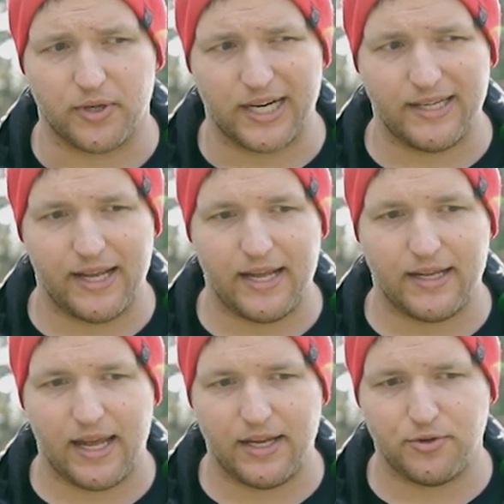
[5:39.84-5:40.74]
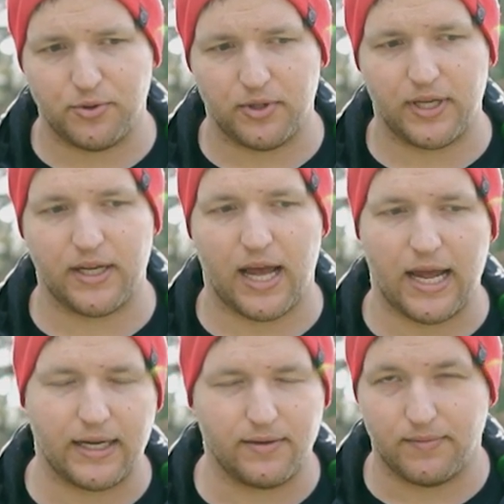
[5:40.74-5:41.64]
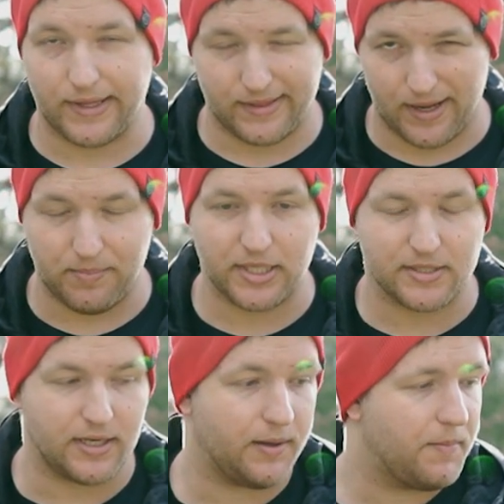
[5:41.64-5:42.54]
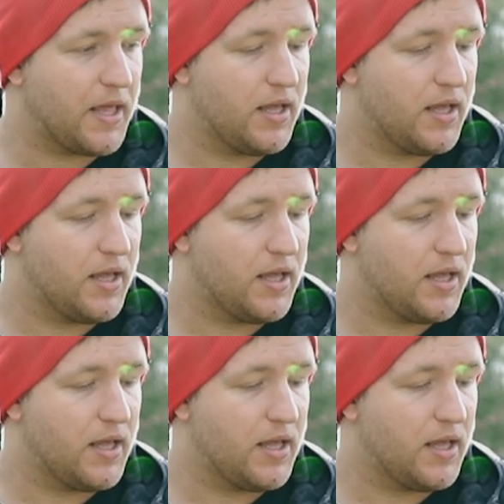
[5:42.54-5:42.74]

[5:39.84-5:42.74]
98K tooling. I get that mixed up.